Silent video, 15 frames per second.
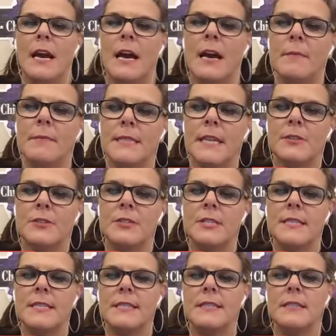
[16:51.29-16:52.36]
Um, Dr.
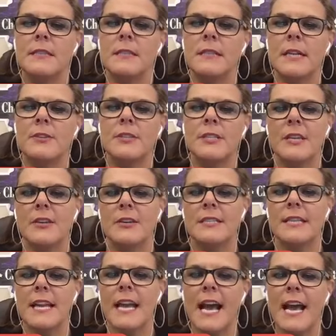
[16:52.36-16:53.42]
S- Dr. Sarah
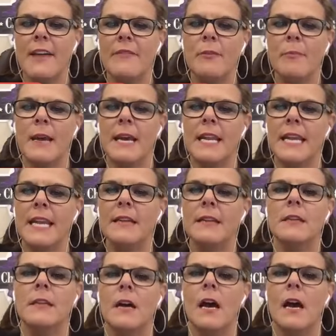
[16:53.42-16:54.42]
said, Hi, everybody.